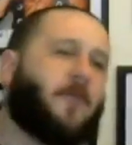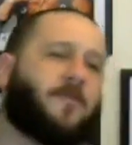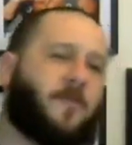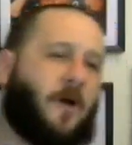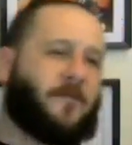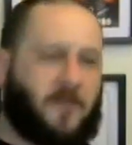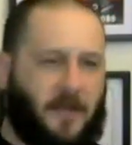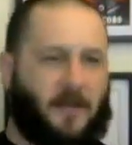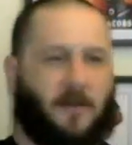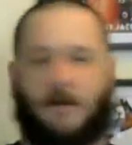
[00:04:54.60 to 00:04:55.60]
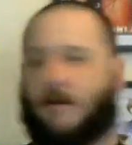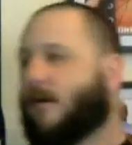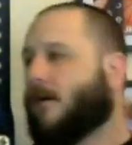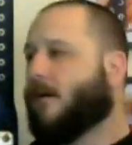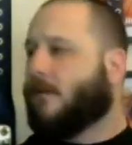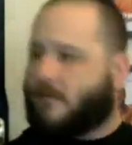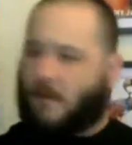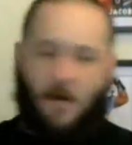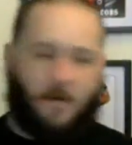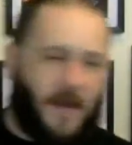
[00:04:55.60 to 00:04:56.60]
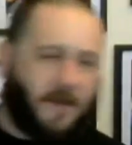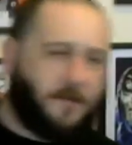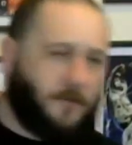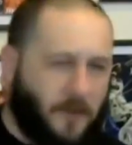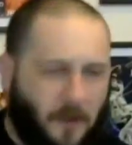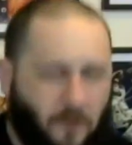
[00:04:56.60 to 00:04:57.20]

was Dolph Ziggler. So that's, you know,